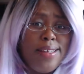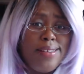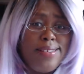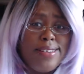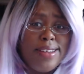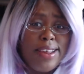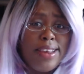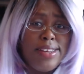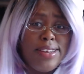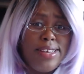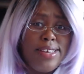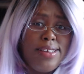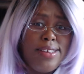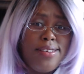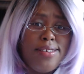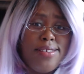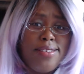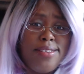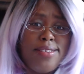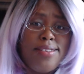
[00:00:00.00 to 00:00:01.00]

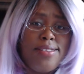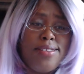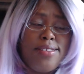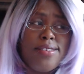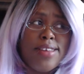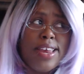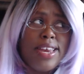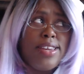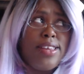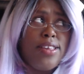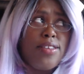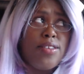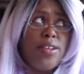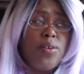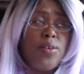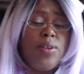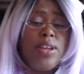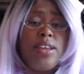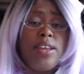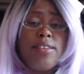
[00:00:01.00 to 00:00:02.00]
Chinese Chinese
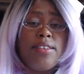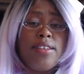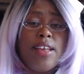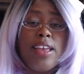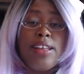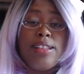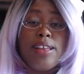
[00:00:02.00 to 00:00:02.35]
Lolita site.